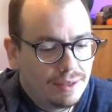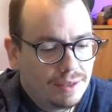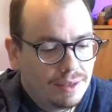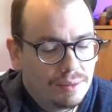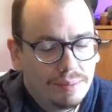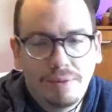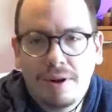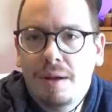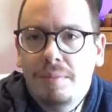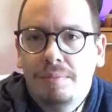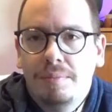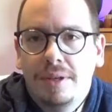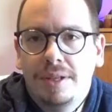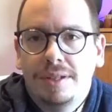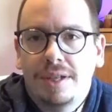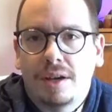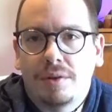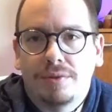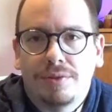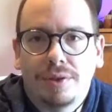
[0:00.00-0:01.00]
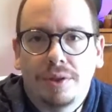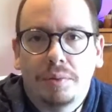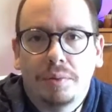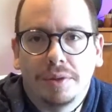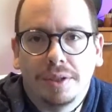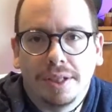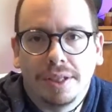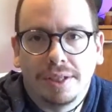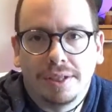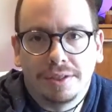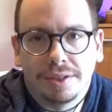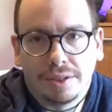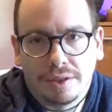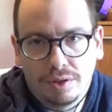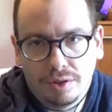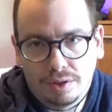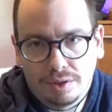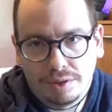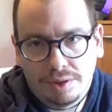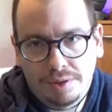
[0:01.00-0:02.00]
The problem is how frequently this
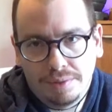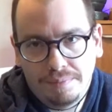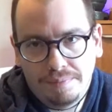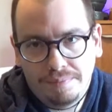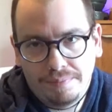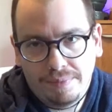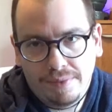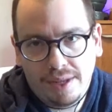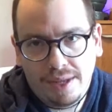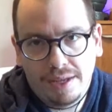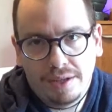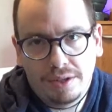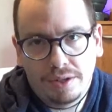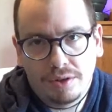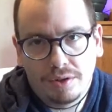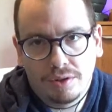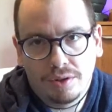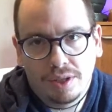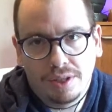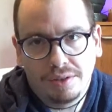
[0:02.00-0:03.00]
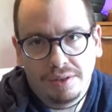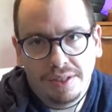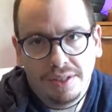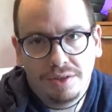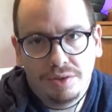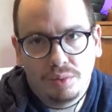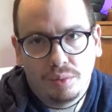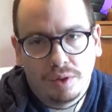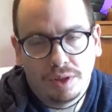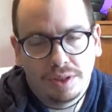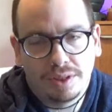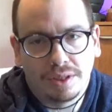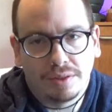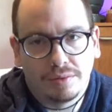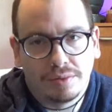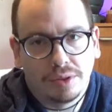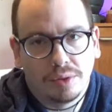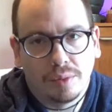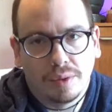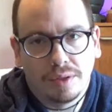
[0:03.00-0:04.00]
occurred. It occurred at least once
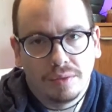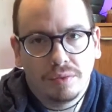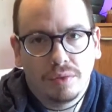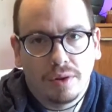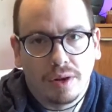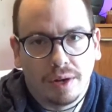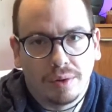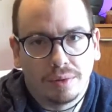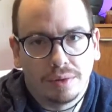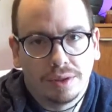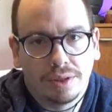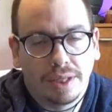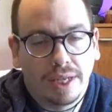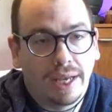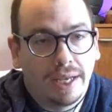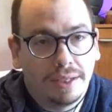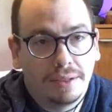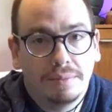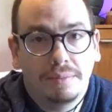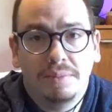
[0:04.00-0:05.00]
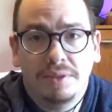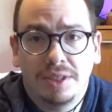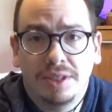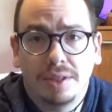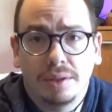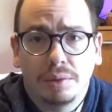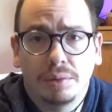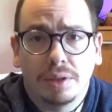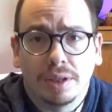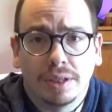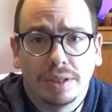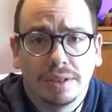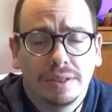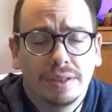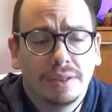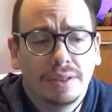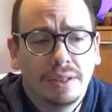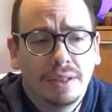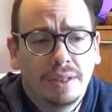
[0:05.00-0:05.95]
every 24 hours, and still does.